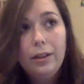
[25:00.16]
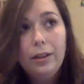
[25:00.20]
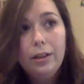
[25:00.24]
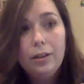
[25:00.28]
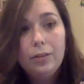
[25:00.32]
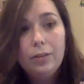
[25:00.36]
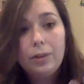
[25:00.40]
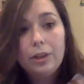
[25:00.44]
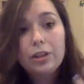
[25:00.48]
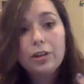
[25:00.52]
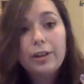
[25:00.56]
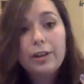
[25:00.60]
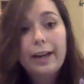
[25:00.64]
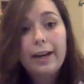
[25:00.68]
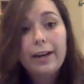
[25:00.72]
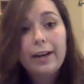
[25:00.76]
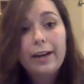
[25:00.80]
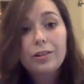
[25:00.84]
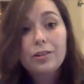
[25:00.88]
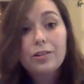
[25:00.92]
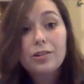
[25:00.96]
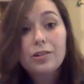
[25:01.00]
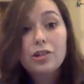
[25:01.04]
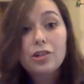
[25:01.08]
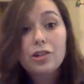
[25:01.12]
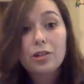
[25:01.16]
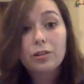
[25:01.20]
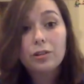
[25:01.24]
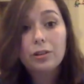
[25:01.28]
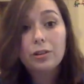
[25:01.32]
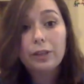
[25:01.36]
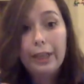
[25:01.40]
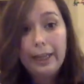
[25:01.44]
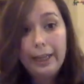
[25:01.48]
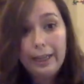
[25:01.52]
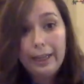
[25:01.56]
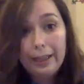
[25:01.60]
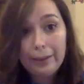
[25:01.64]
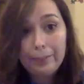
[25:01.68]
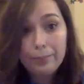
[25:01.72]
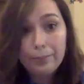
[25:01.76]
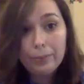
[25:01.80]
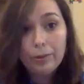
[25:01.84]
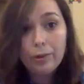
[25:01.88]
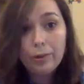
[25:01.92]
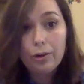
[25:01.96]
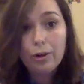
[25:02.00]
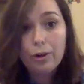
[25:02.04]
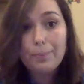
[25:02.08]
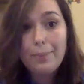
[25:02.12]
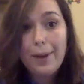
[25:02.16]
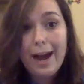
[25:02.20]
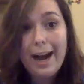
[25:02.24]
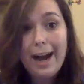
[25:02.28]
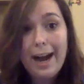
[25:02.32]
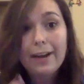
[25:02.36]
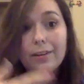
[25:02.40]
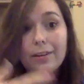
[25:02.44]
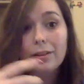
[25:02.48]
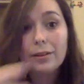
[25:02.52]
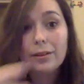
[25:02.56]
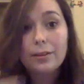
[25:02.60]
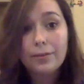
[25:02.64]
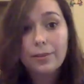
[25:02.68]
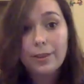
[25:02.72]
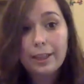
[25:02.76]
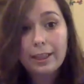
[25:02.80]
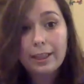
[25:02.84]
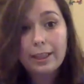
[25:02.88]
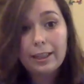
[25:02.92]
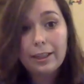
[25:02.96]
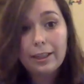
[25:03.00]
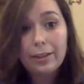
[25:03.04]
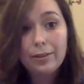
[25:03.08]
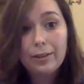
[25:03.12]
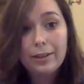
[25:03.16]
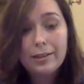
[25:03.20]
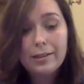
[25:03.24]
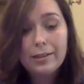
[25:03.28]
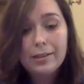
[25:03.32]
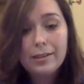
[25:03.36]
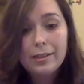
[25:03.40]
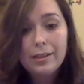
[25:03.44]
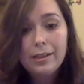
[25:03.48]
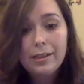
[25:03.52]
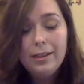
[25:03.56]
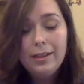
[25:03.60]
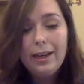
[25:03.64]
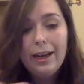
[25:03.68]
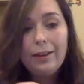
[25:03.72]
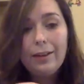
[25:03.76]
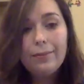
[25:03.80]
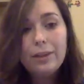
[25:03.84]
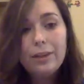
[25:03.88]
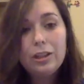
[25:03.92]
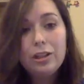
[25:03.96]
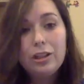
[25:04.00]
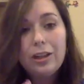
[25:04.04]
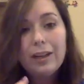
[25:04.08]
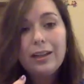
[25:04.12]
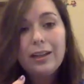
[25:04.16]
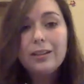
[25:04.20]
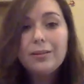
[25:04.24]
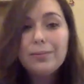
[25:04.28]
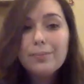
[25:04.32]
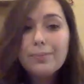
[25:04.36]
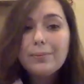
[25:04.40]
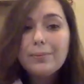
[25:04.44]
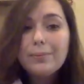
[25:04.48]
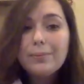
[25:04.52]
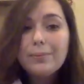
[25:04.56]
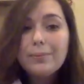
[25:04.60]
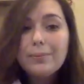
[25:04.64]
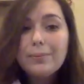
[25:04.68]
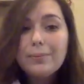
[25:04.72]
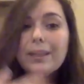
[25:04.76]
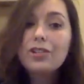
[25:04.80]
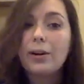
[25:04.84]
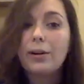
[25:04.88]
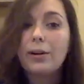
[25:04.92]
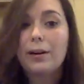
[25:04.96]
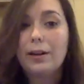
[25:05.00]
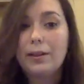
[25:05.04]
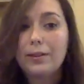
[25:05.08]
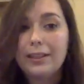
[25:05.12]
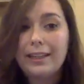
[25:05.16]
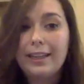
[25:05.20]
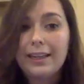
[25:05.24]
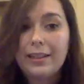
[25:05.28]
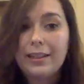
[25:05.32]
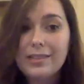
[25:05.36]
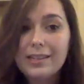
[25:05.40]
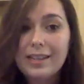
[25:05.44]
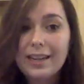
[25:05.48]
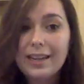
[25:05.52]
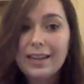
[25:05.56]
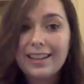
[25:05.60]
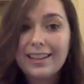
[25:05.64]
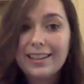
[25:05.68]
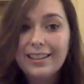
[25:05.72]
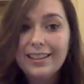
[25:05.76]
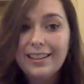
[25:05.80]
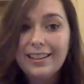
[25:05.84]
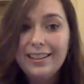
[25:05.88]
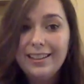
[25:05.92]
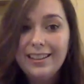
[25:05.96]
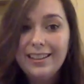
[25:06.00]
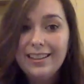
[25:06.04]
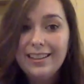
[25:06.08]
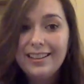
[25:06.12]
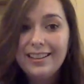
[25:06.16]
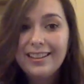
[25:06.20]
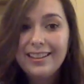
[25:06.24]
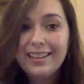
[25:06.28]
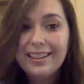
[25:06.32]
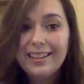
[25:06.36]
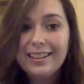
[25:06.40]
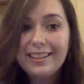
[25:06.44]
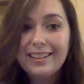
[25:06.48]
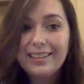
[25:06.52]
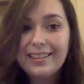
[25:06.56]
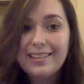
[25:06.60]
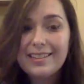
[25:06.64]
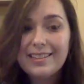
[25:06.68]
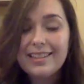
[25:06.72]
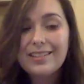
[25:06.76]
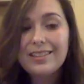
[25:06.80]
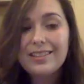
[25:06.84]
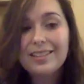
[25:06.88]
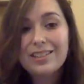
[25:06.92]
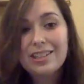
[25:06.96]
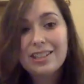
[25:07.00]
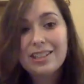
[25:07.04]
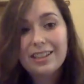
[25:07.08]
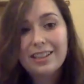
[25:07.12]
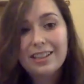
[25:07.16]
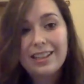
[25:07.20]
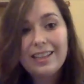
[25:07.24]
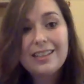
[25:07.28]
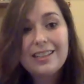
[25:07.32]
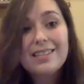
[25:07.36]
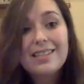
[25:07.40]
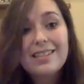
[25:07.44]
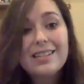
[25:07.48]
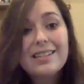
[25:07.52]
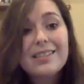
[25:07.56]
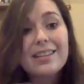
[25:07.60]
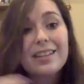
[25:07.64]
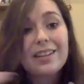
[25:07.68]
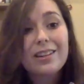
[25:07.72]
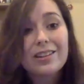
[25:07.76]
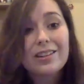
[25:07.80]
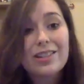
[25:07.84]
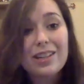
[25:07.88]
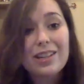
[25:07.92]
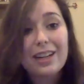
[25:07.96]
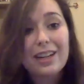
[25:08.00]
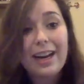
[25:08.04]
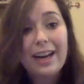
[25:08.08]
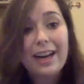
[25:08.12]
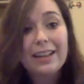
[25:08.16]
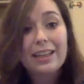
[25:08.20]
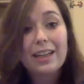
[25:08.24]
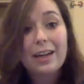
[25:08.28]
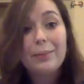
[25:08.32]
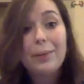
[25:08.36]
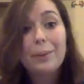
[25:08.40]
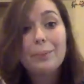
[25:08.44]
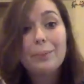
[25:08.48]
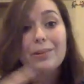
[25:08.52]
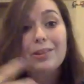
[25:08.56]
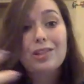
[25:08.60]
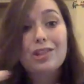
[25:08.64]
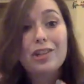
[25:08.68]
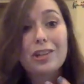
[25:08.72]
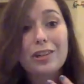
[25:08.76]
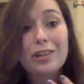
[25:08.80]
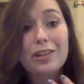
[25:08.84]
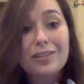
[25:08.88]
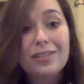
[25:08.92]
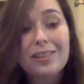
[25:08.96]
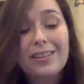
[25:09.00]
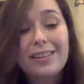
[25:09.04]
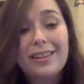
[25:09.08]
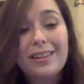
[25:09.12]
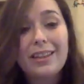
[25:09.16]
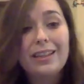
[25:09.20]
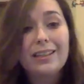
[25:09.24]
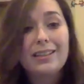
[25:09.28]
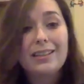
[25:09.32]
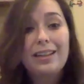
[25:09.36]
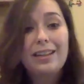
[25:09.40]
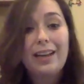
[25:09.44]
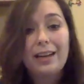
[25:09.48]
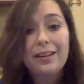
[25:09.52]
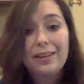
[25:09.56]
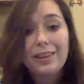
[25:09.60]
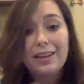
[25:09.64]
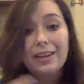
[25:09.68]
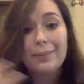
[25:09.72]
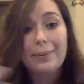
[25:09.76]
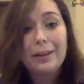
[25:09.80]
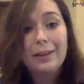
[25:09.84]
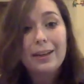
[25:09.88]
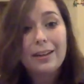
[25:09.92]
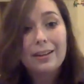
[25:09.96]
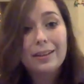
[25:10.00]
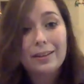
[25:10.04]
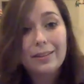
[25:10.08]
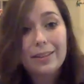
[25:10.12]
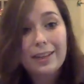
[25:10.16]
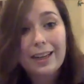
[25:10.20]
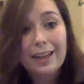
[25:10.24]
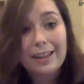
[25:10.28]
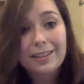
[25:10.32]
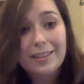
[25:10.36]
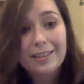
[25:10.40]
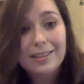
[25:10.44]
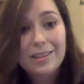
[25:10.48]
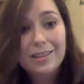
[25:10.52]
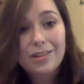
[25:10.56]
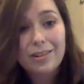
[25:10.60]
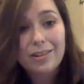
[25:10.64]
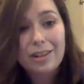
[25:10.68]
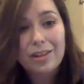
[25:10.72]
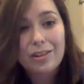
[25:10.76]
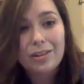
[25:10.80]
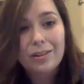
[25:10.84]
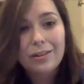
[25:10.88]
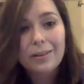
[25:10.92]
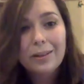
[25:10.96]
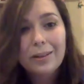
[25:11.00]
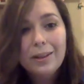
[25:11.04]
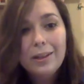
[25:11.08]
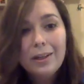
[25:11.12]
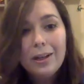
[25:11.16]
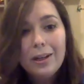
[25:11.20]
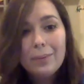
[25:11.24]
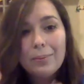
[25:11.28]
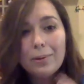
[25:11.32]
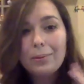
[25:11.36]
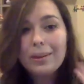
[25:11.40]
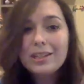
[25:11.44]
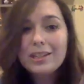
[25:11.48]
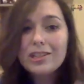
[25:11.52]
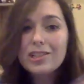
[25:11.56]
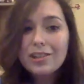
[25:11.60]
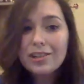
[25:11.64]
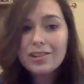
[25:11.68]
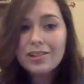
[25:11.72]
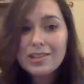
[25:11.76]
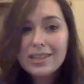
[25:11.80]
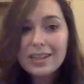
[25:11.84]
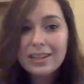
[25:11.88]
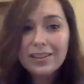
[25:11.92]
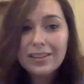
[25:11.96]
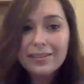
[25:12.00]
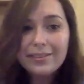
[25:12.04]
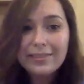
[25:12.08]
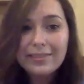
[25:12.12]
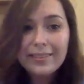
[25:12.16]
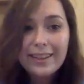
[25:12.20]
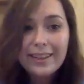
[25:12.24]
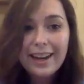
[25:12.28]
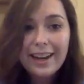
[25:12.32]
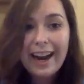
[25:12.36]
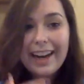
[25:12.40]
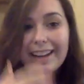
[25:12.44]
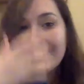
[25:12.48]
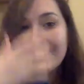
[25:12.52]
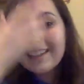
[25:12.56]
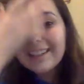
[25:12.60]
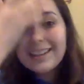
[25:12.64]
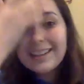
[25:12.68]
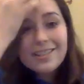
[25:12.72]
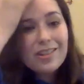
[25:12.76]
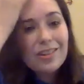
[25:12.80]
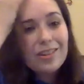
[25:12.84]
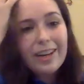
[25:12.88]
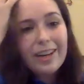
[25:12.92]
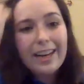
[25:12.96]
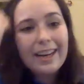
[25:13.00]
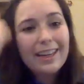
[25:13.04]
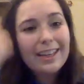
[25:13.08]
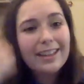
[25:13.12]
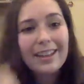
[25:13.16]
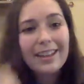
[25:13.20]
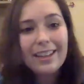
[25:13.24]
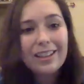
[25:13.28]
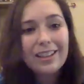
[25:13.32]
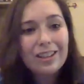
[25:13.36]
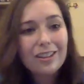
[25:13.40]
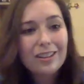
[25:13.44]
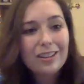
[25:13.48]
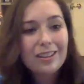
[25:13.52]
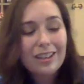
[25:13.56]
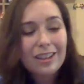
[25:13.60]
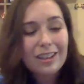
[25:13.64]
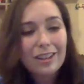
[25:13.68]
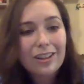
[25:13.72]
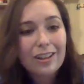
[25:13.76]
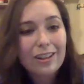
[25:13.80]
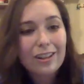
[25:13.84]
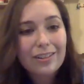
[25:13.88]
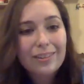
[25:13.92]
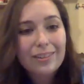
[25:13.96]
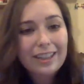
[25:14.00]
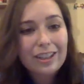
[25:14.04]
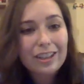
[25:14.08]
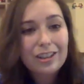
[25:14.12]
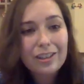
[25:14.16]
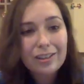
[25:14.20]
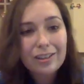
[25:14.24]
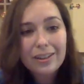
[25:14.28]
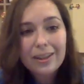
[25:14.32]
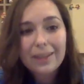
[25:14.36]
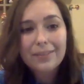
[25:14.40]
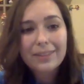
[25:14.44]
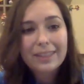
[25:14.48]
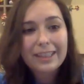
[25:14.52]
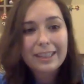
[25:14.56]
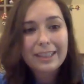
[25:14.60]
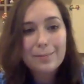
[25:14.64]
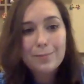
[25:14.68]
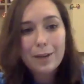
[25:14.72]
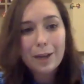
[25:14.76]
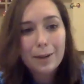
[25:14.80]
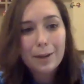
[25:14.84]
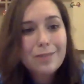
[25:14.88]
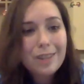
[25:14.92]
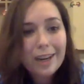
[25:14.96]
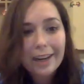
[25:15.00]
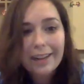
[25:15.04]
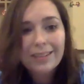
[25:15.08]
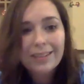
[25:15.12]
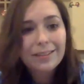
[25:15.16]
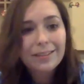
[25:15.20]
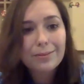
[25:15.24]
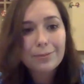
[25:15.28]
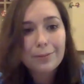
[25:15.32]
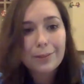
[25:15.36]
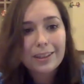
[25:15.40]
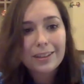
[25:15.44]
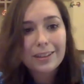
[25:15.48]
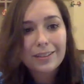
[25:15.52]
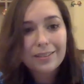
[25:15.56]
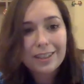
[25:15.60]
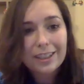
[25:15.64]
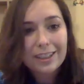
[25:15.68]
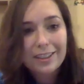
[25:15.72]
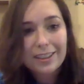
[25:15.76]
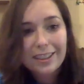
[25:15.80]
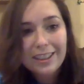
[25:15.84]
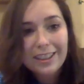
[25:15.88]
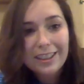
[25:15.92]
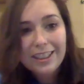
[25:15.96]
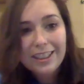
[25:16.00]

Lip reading: what your character's internal game or pattern of thinking was. And because you are on the outside, it's easier to kind of come up with jokes. It kind of think about how they would act in a situation. But when it's yourself, I think it's okay that that you don't have the objective point of view.